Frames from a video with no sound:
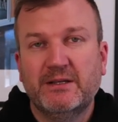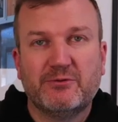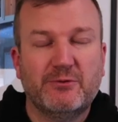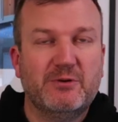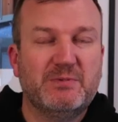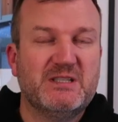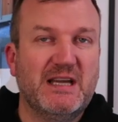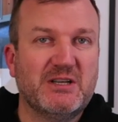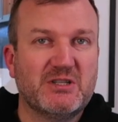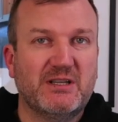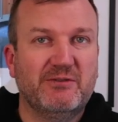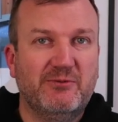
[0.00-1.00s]
through to
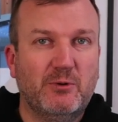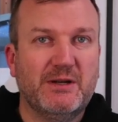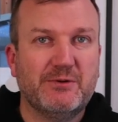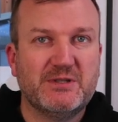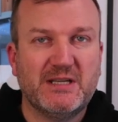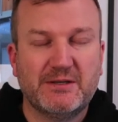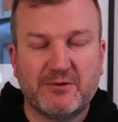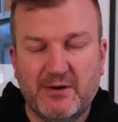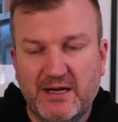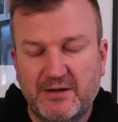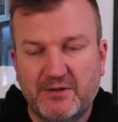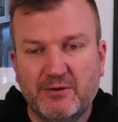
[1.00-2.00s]
potentially a 400-ton
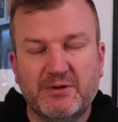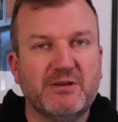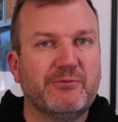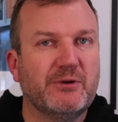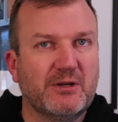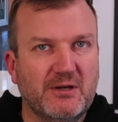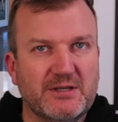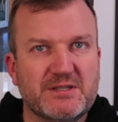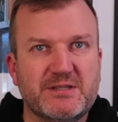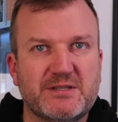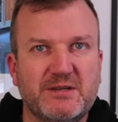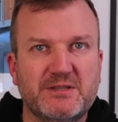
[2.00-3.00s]
crane, and there are different
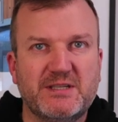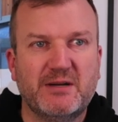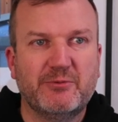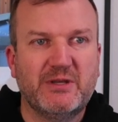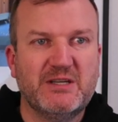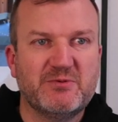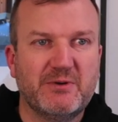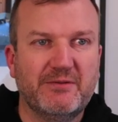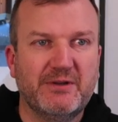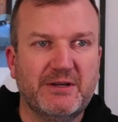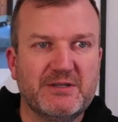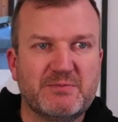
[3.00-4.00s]
costs associated with each one of
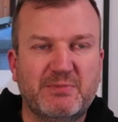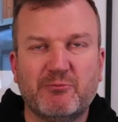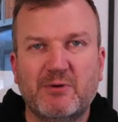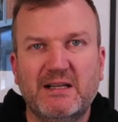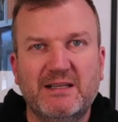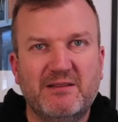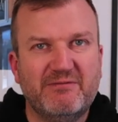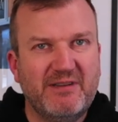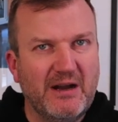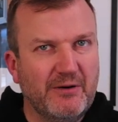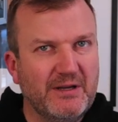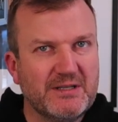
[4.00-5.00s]
those. But really, the
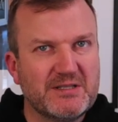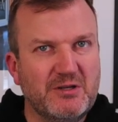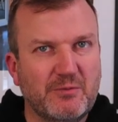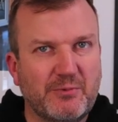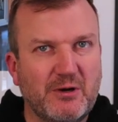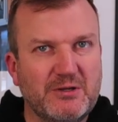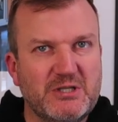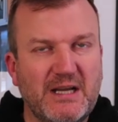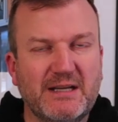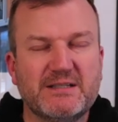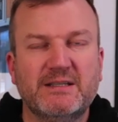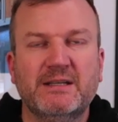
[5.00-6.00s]
variance in your
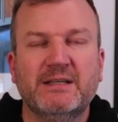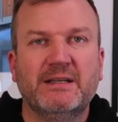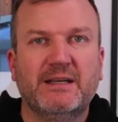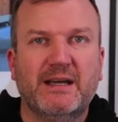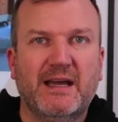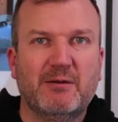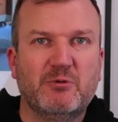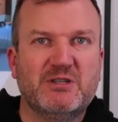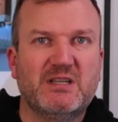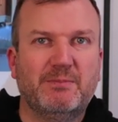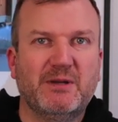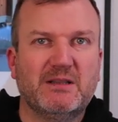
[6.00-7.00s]
project would
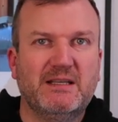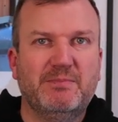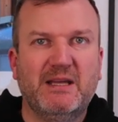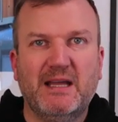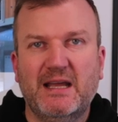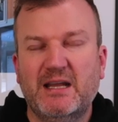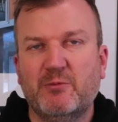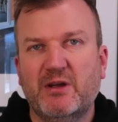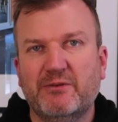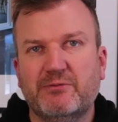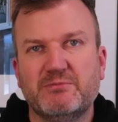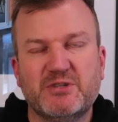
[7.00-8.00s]
typically be
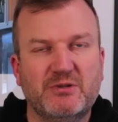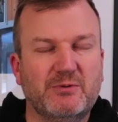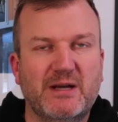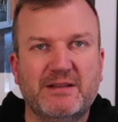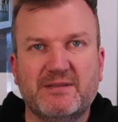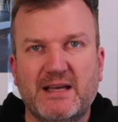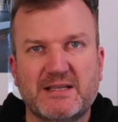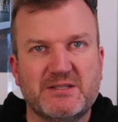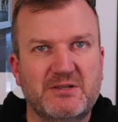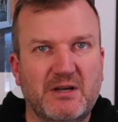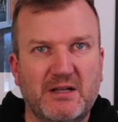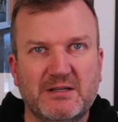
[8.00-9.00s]
anywhere from $2,000 to
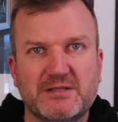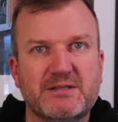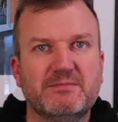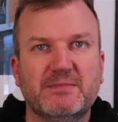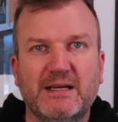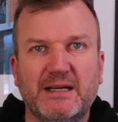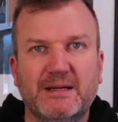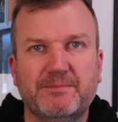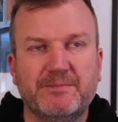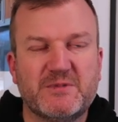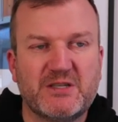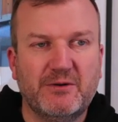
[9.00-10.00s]

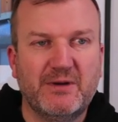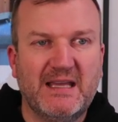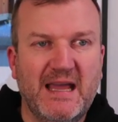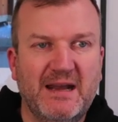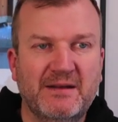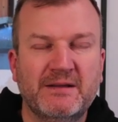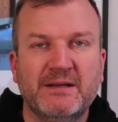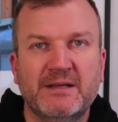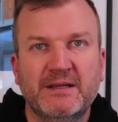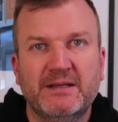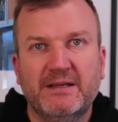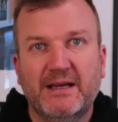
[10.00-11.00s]
$8,000. So again,
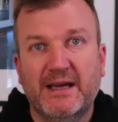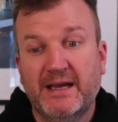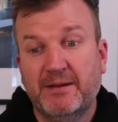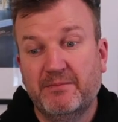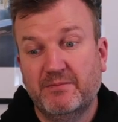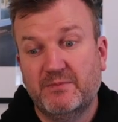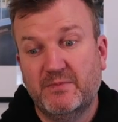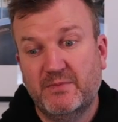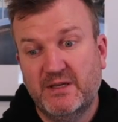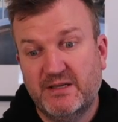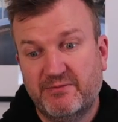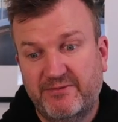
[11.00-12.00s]

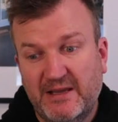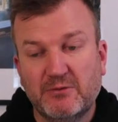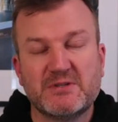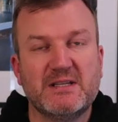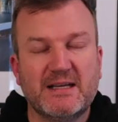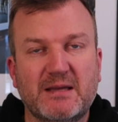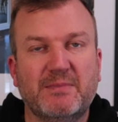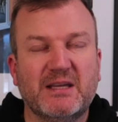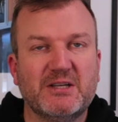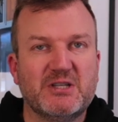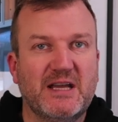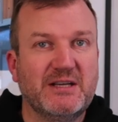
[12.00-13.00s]
it feels a
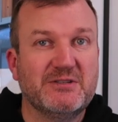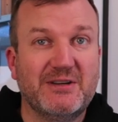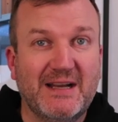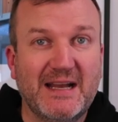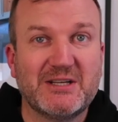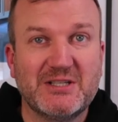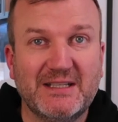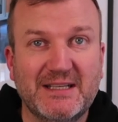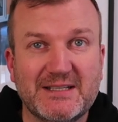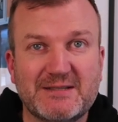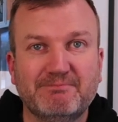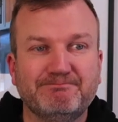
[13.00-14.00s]
bigger change than it actually
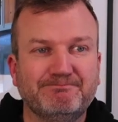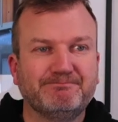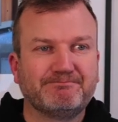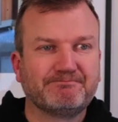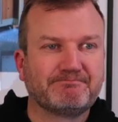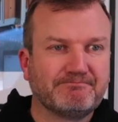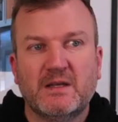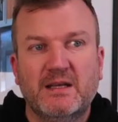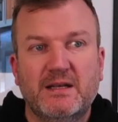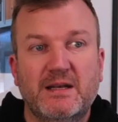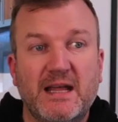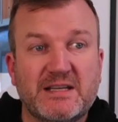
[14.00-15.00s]
is.
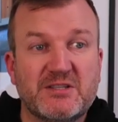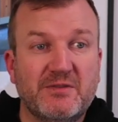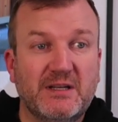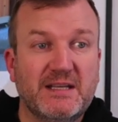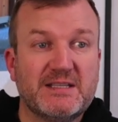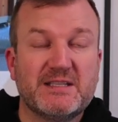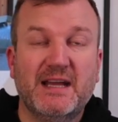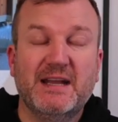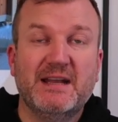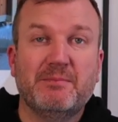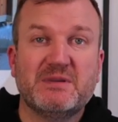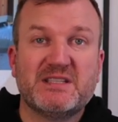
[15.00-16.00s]
Next on the list
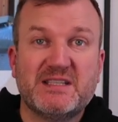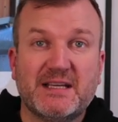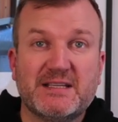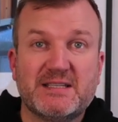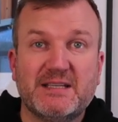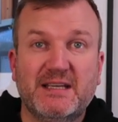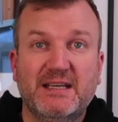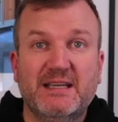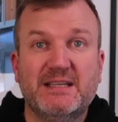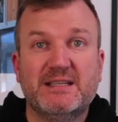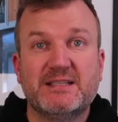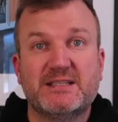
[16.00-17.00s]
at number 6
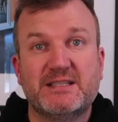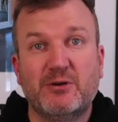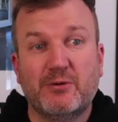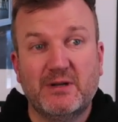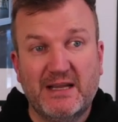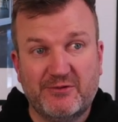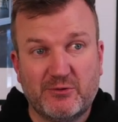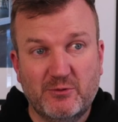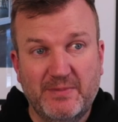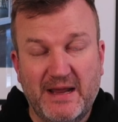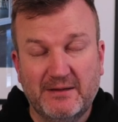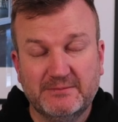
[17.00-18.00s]
is your electrical
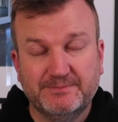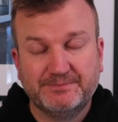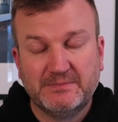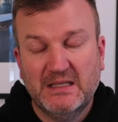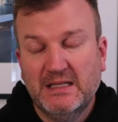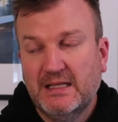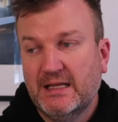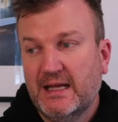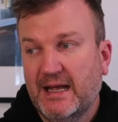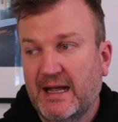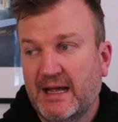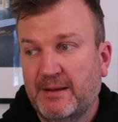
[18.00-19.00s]
panel.
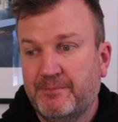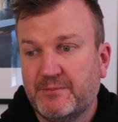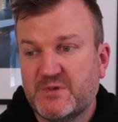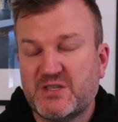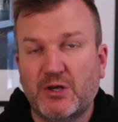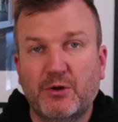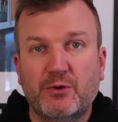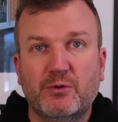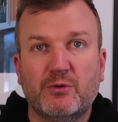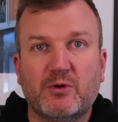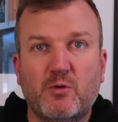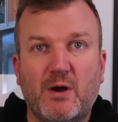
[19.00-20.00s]

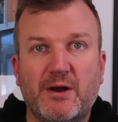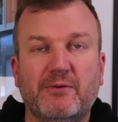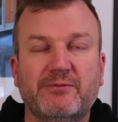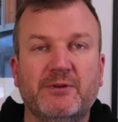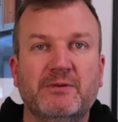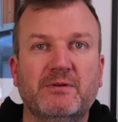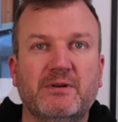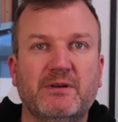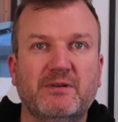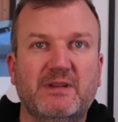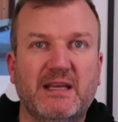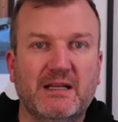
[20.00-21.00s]
So quite often,
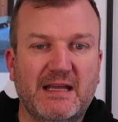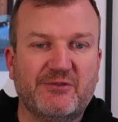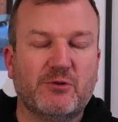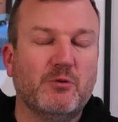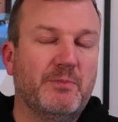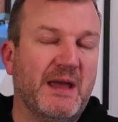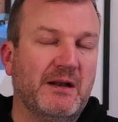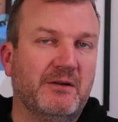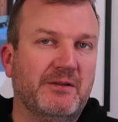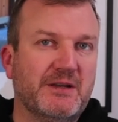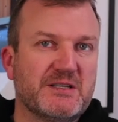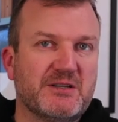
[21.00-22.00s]
the electrical
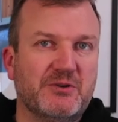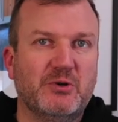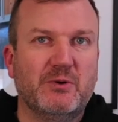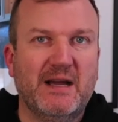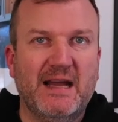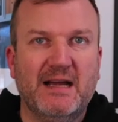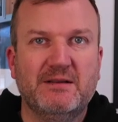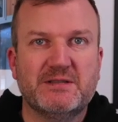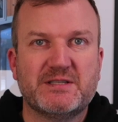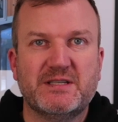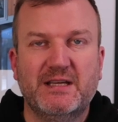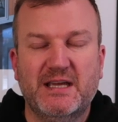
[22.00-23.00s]
panel that is on your
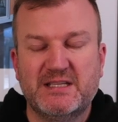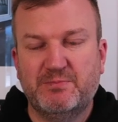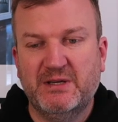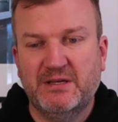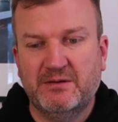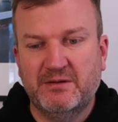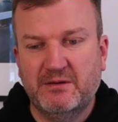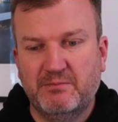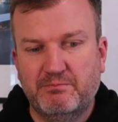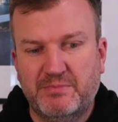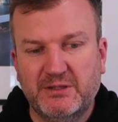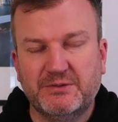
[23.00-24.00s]
house has
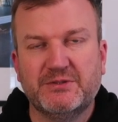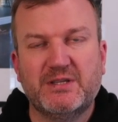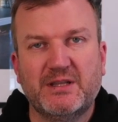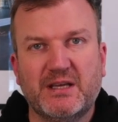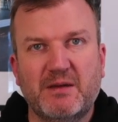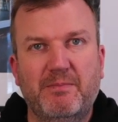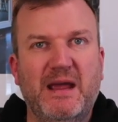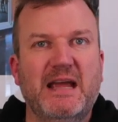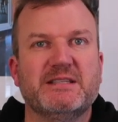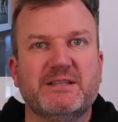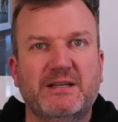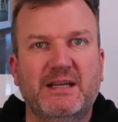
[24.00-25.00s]
been built to the
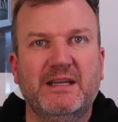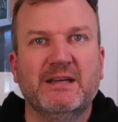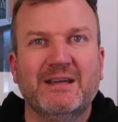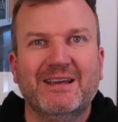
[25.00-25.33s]
capacity